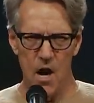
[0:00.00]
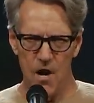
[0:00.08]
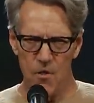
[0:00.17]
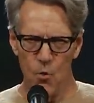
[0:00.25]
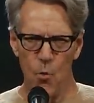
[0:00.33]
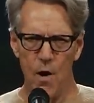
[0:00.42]

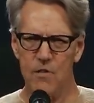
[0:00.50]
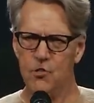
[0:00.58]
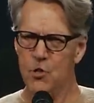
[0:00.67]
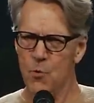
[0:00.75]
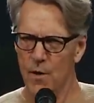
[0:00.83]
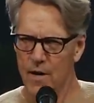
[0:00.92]
are the
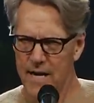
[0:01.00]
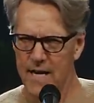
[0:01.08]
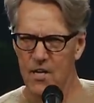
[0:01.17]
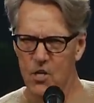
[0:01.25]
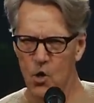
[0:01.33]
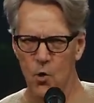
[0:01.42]
ones who are
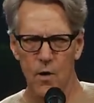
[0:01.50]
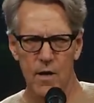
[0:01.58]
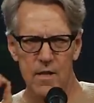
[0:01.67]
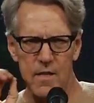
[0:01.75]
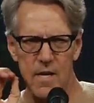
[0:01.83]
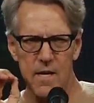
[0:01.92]
in
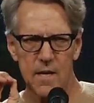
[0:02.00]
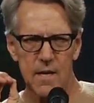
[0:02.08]
Corinth